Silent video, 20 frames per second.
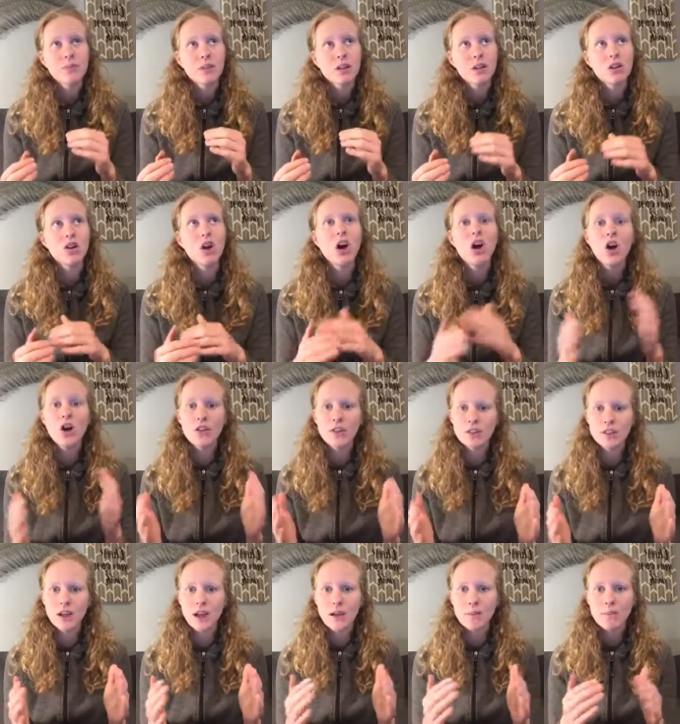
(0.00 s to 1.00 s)
not all the
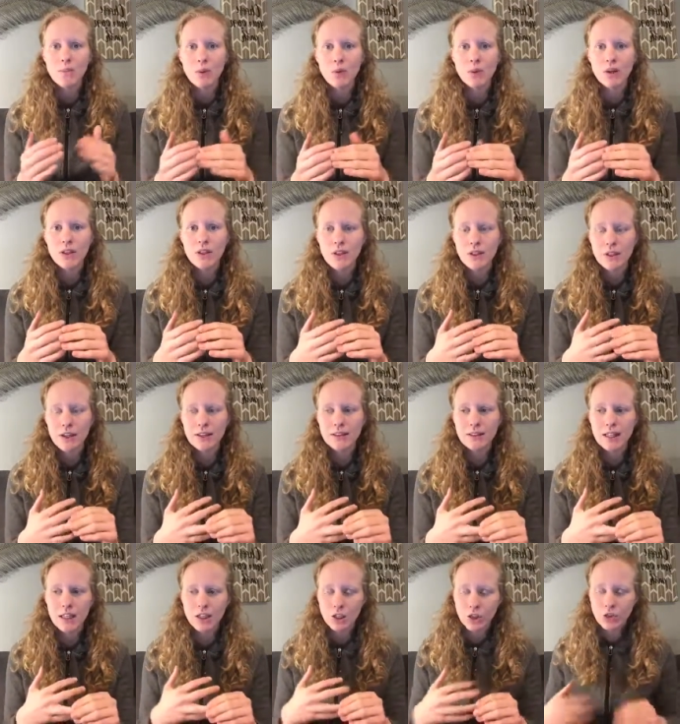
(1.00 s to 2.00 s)
time, but one of the things
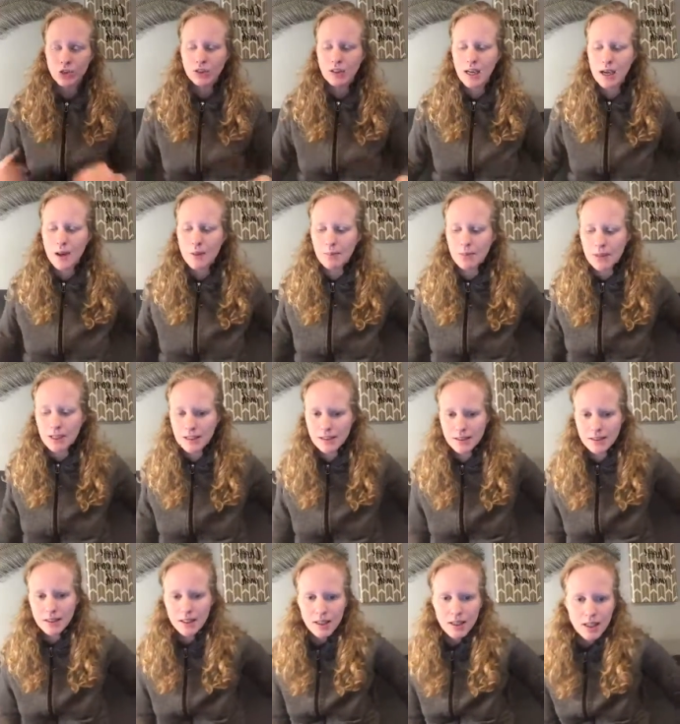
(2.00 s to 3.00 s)
that used to happen
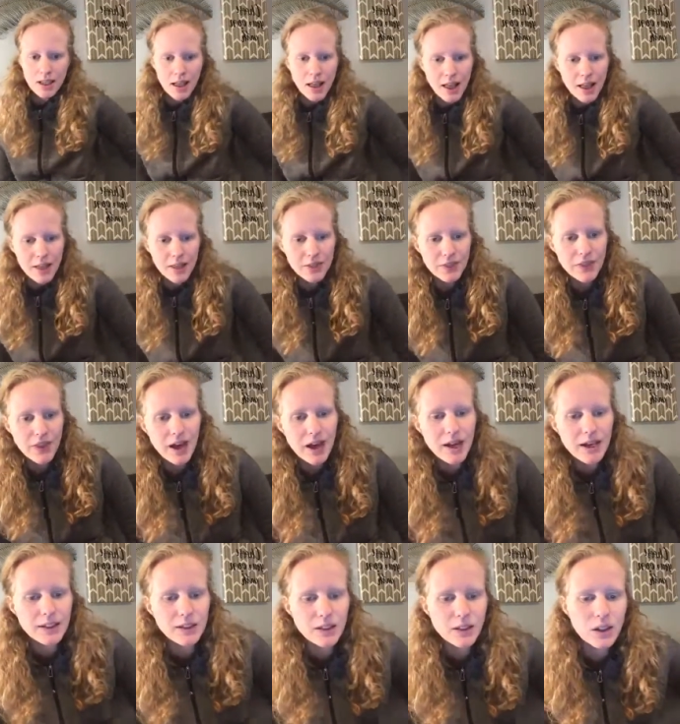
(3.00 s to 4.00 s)
is
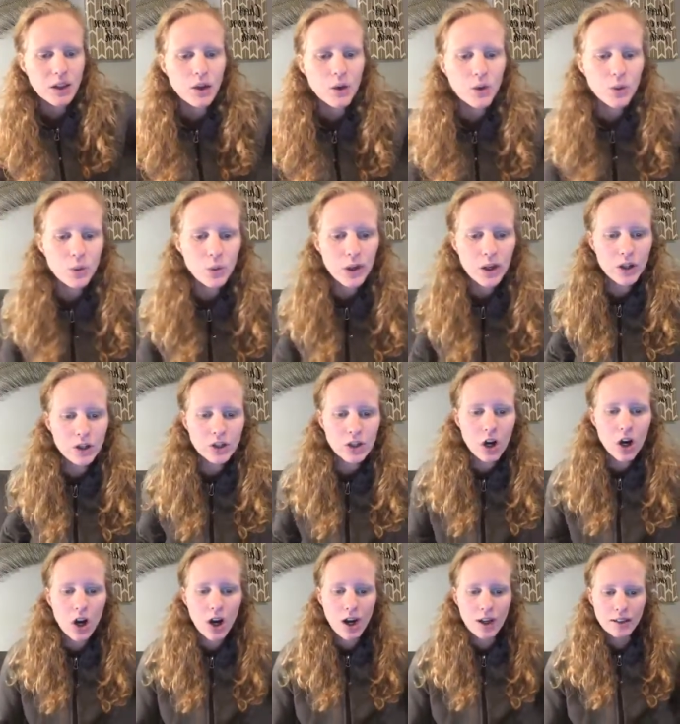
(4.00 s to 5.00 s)
that we are
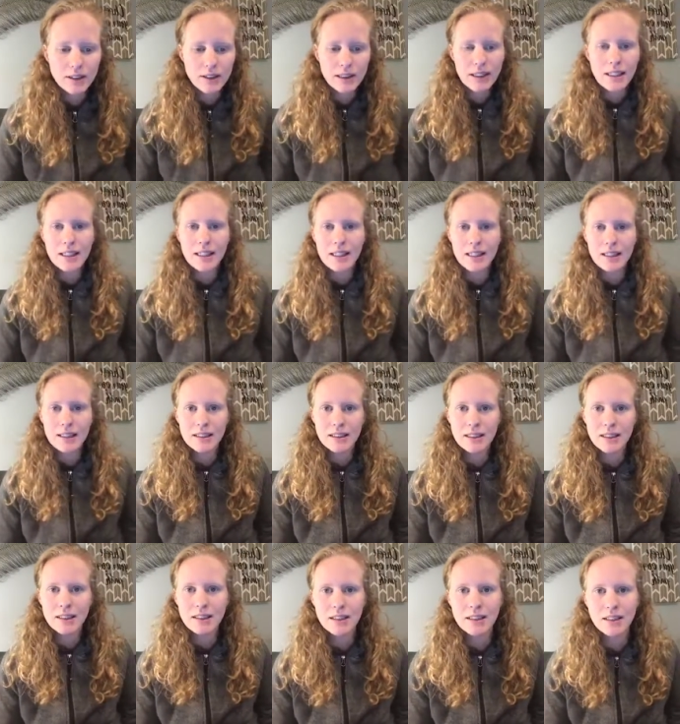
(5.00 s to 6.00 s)
taught to
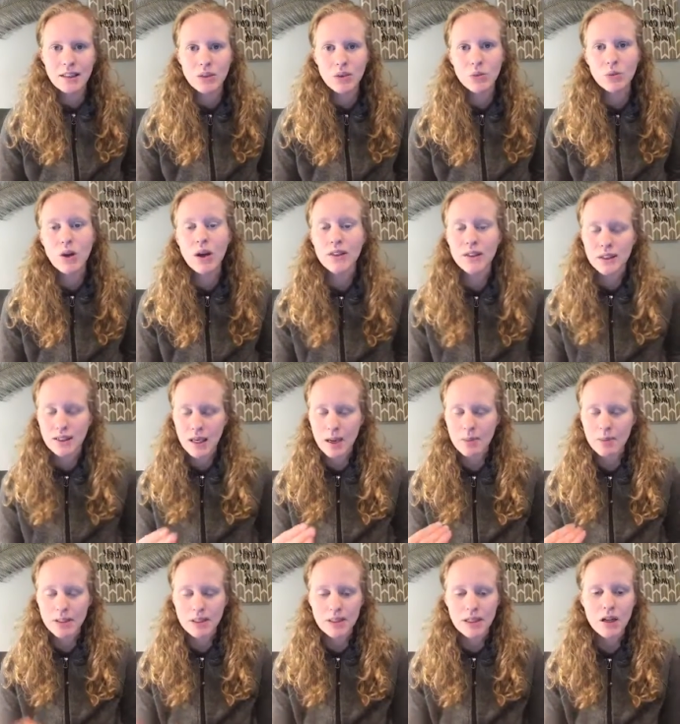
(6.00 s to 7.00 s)
eat, wellness
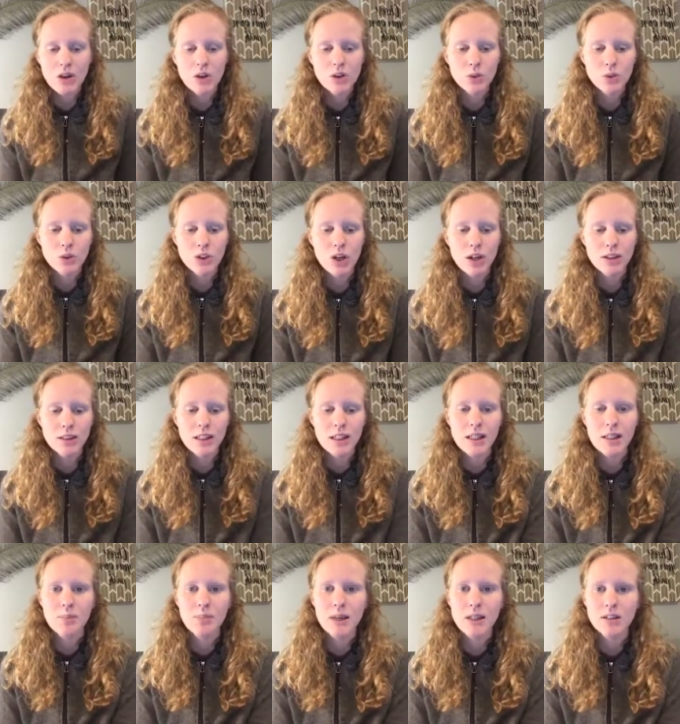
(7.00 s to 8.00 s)
happens now, is we're taught to
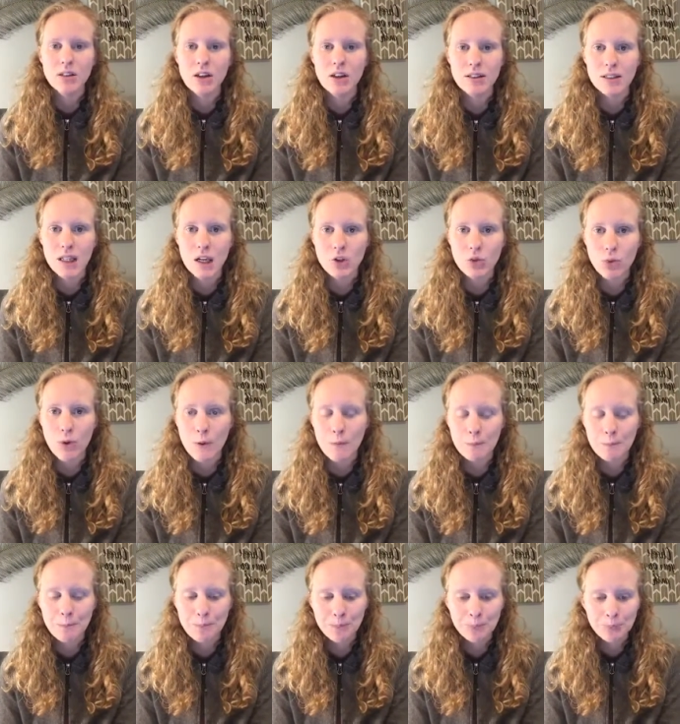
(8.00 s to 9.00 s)
eat based on a schedule.
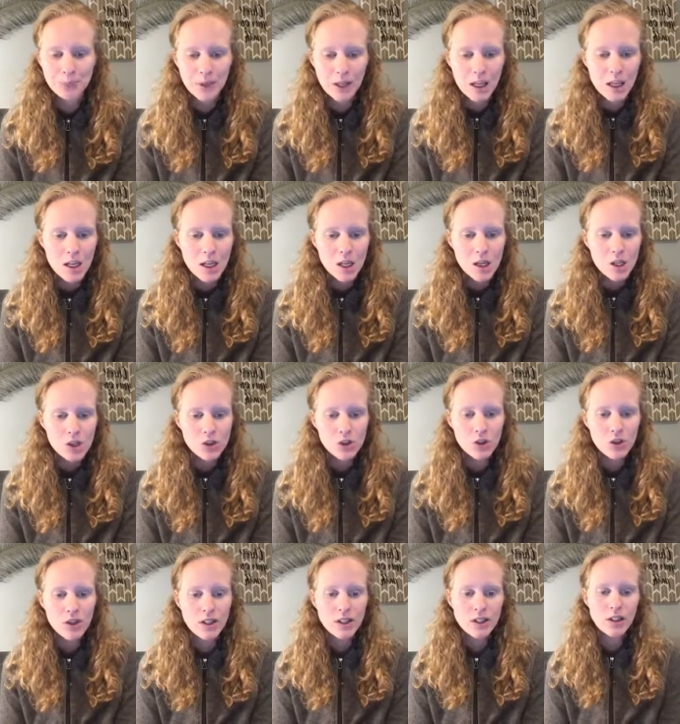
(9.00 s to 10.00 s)

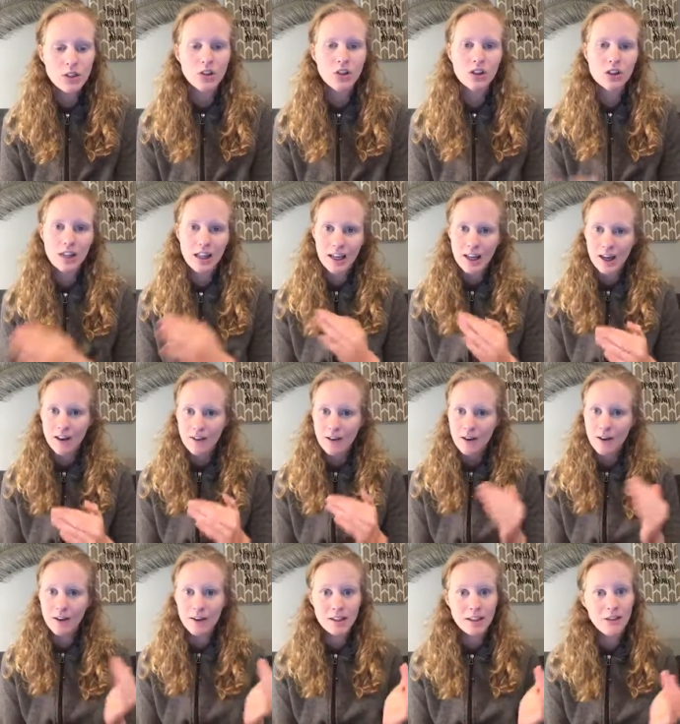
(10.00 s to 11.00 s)
So this can look like
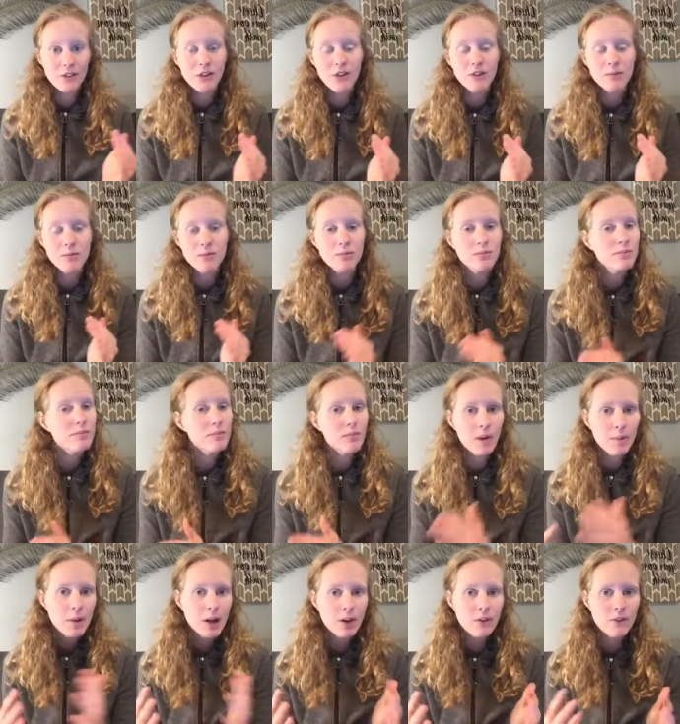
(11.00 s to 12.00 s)
a different
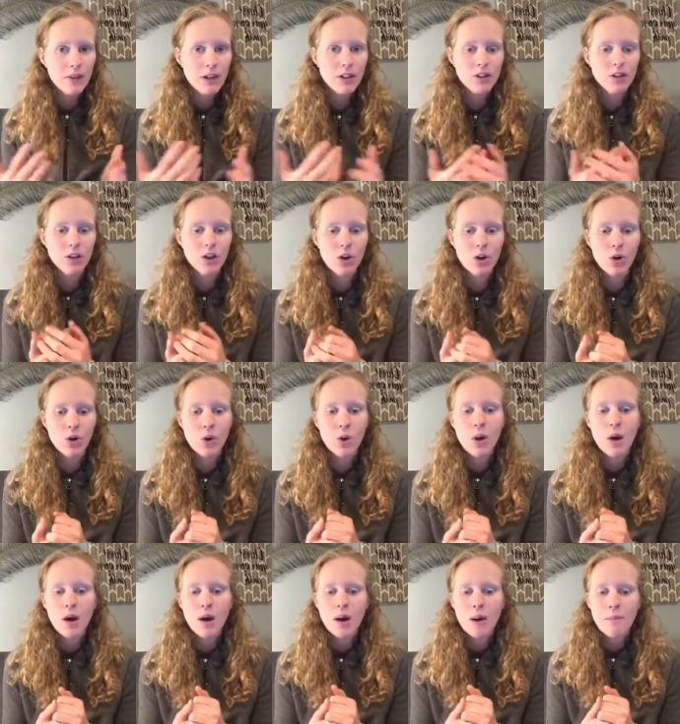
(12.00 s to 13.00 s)
amount of things. So
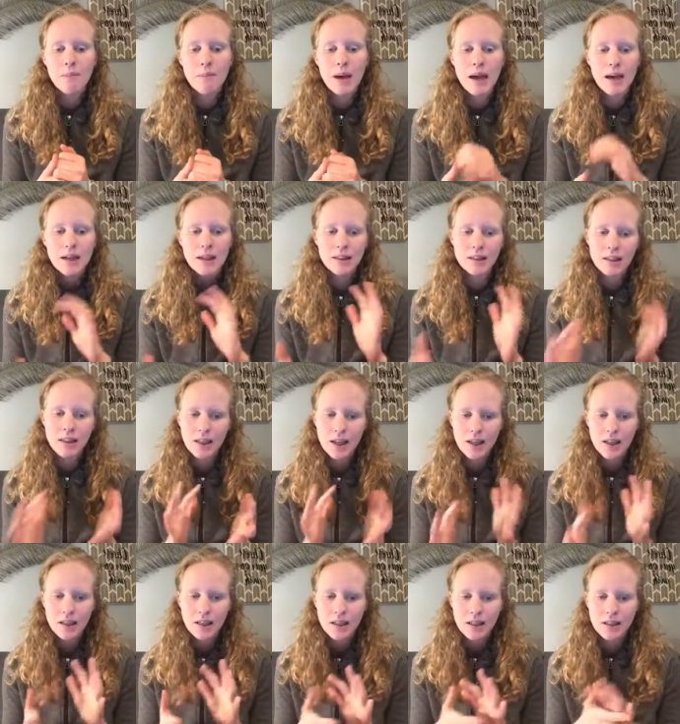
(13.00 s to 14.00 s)
back in the
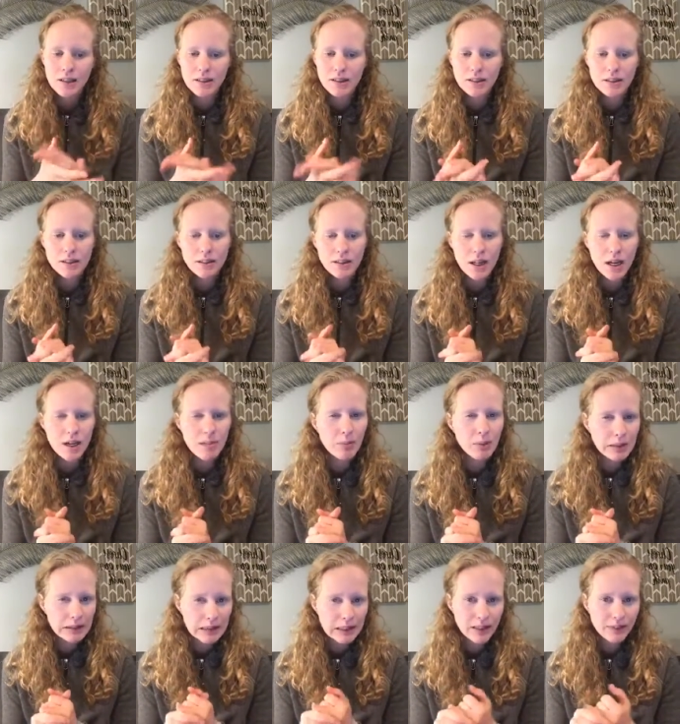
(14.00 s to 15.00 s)
80s, I
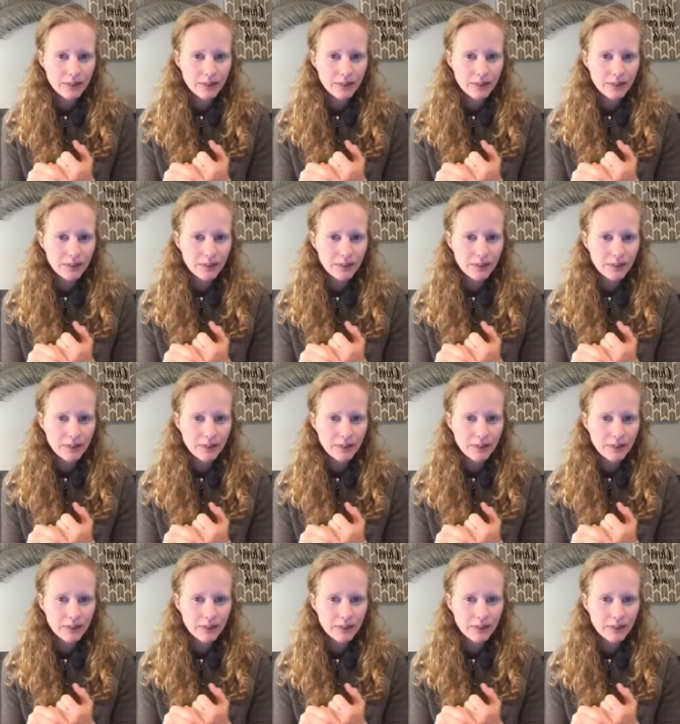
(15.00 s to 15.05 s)
believe